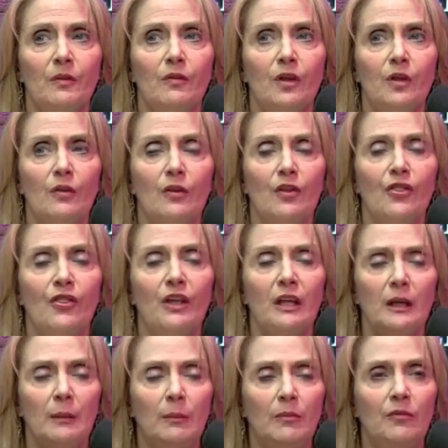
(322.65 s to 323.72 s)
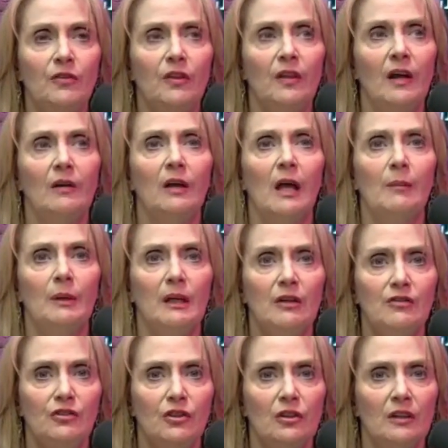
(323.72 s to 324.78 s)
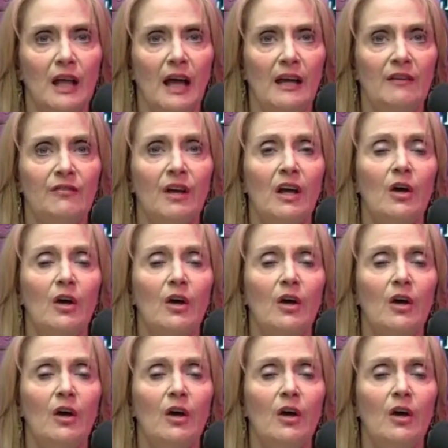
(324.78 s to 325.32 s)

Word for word: the the themes that are coming into your life?